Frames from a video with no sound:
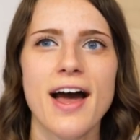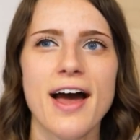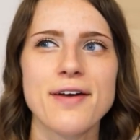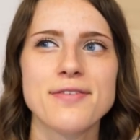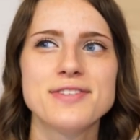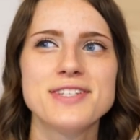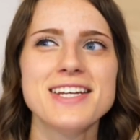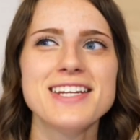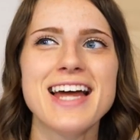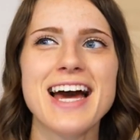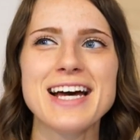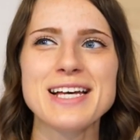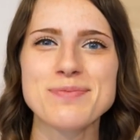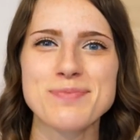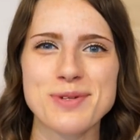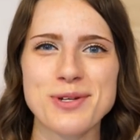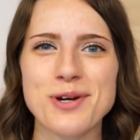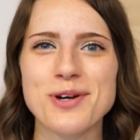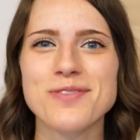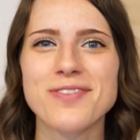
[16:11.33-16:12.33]
I've seen
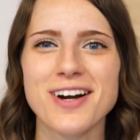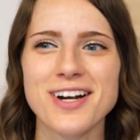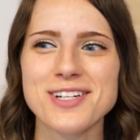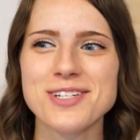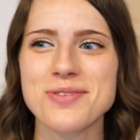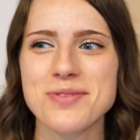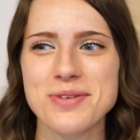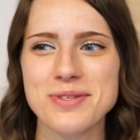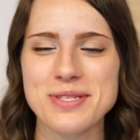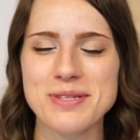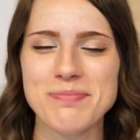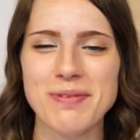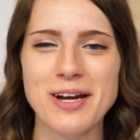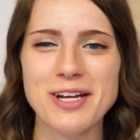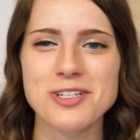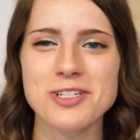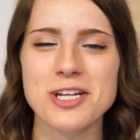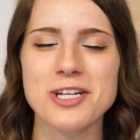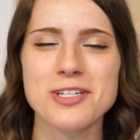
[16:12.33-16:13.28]
Aspen Ovar do this a bunch.